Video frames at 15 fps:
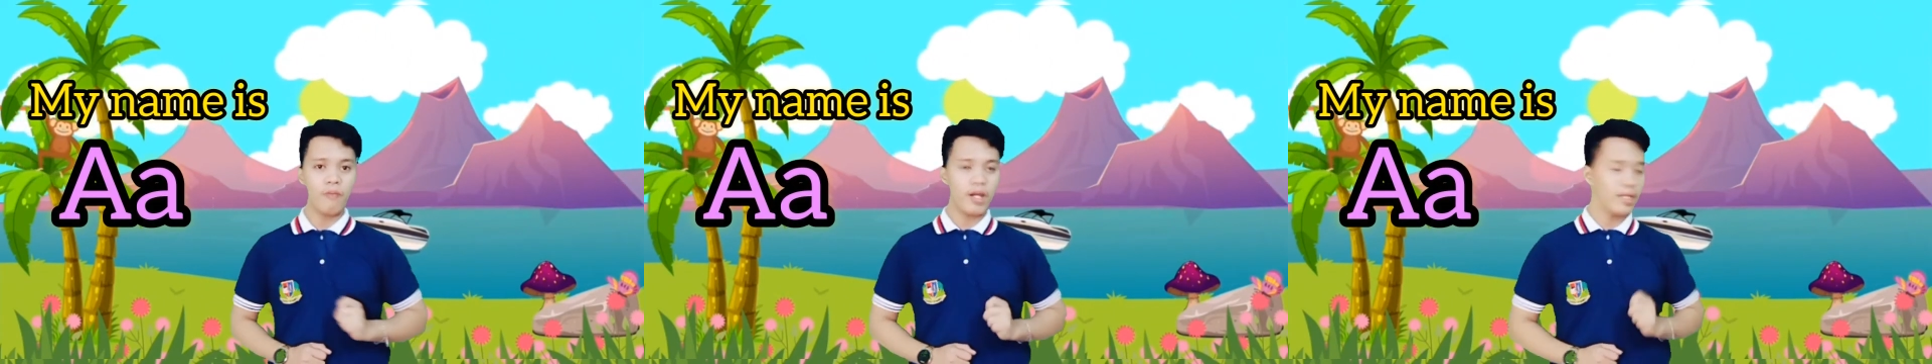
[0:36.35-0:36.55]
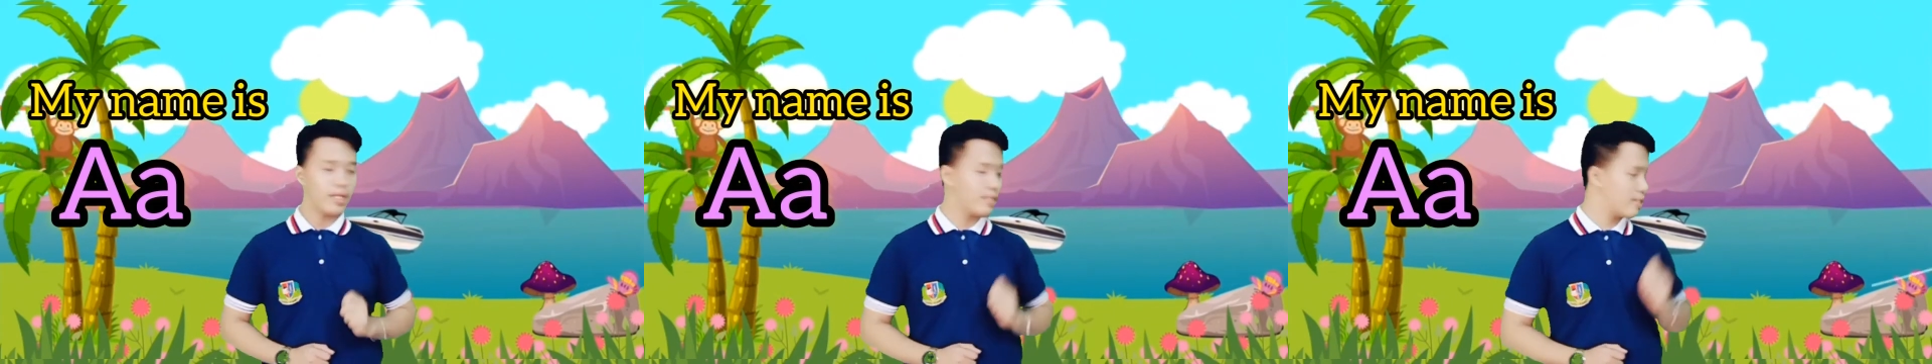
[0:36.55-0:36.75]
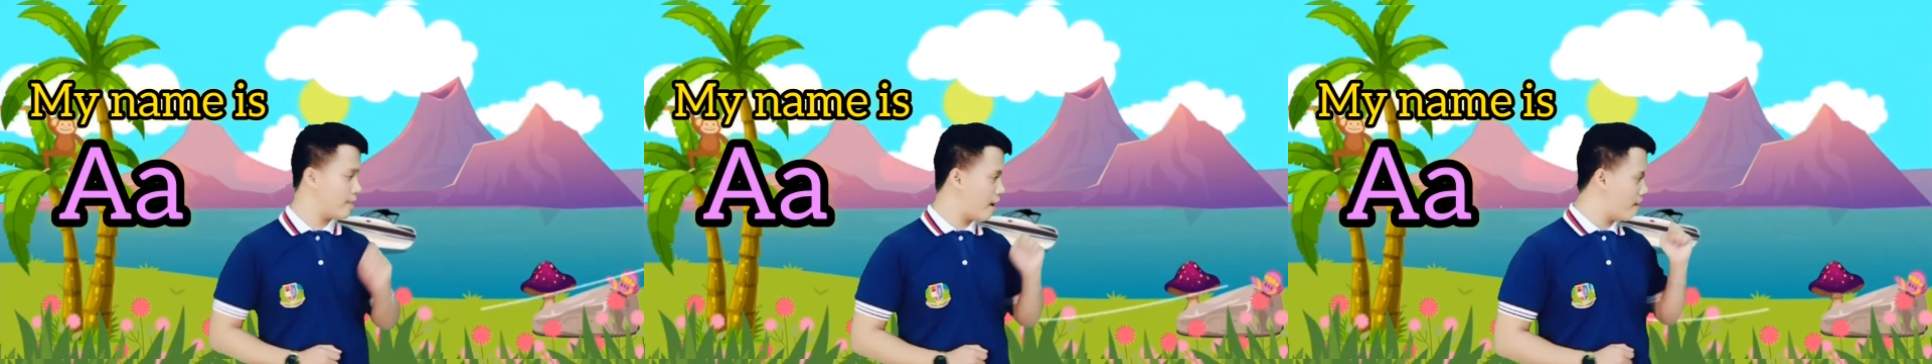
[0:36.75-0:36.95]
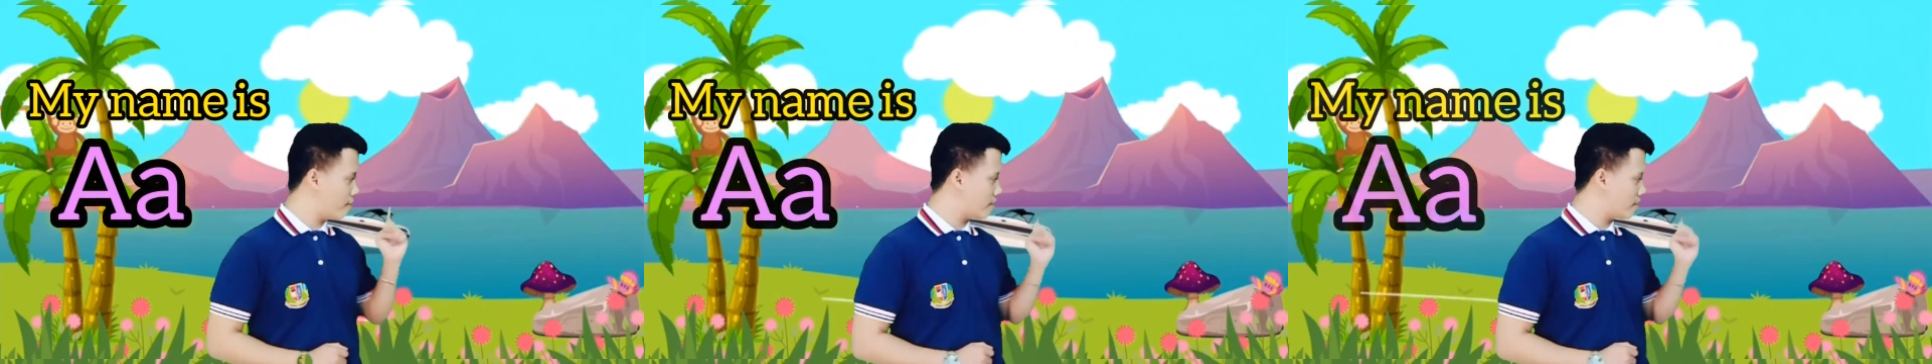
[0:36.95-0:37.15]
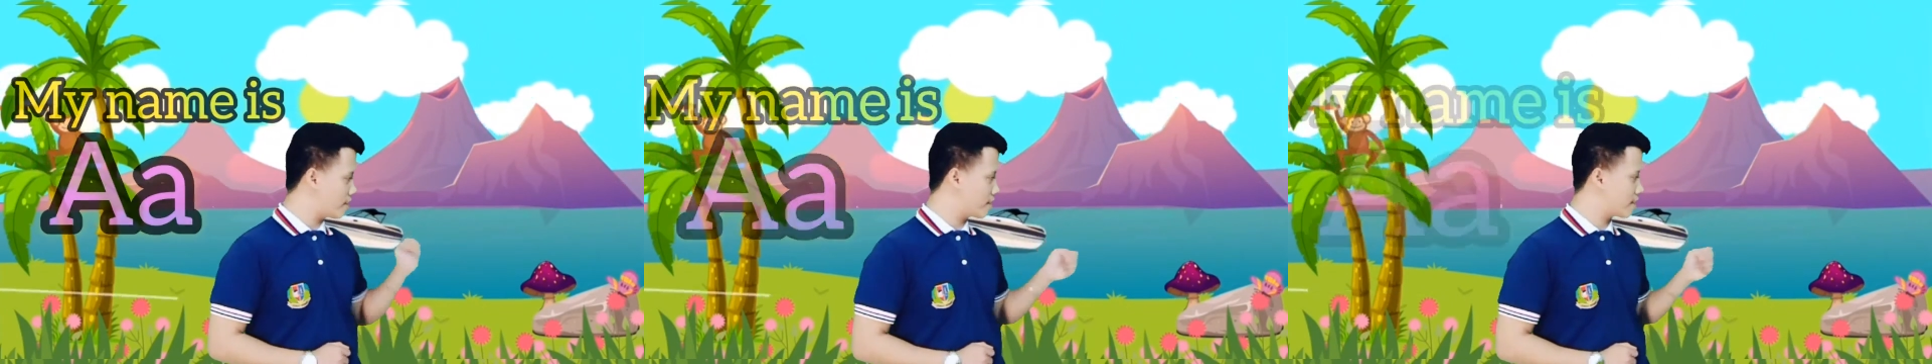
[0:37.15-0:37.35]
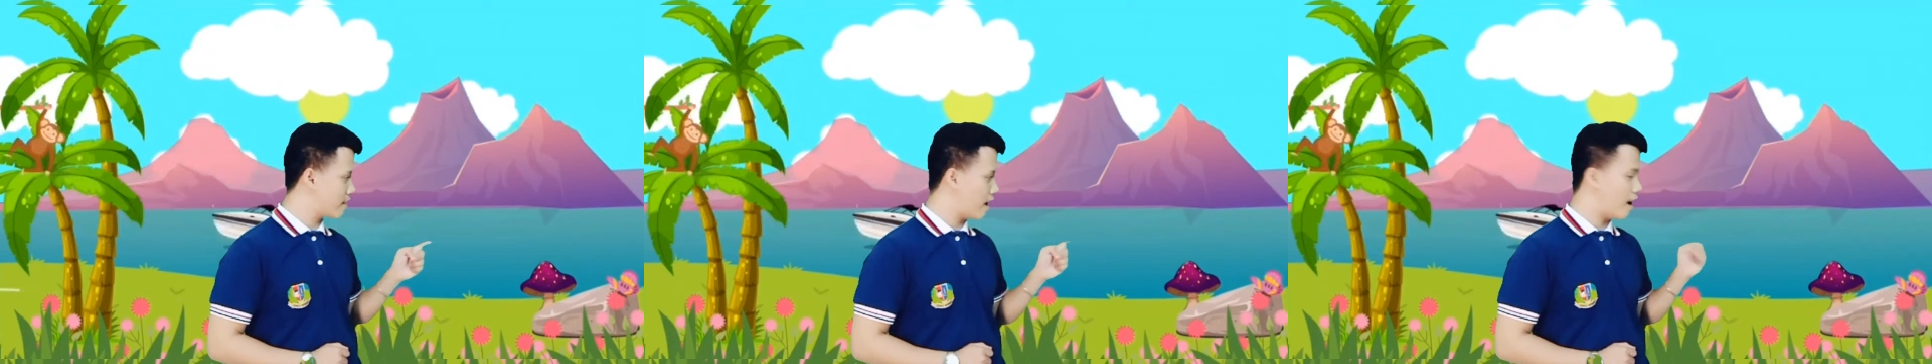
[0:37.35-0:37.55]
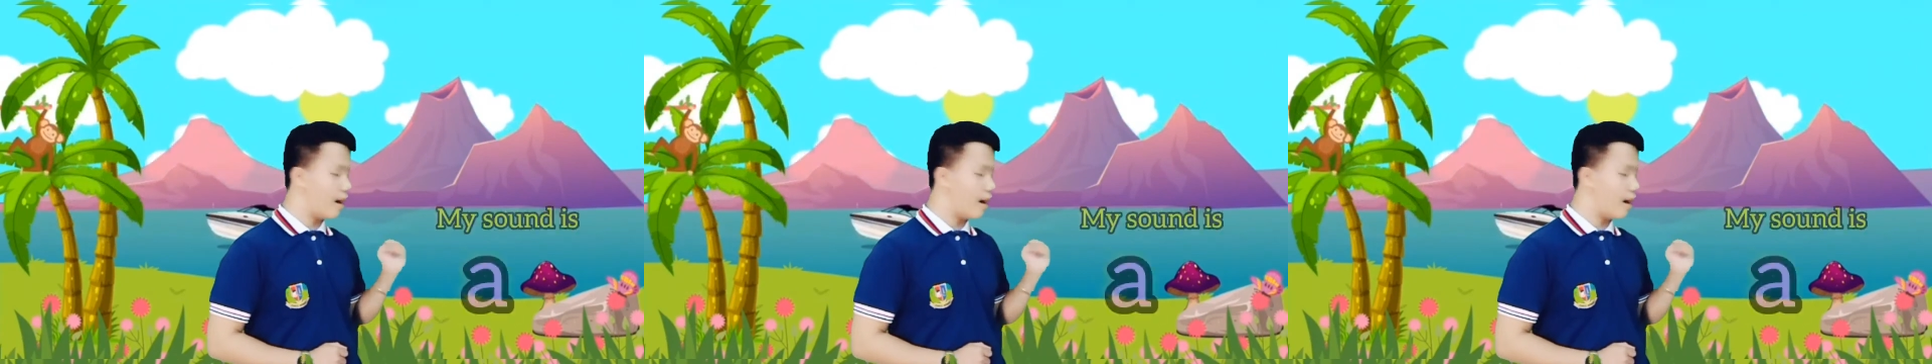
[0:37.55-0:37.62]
my sound is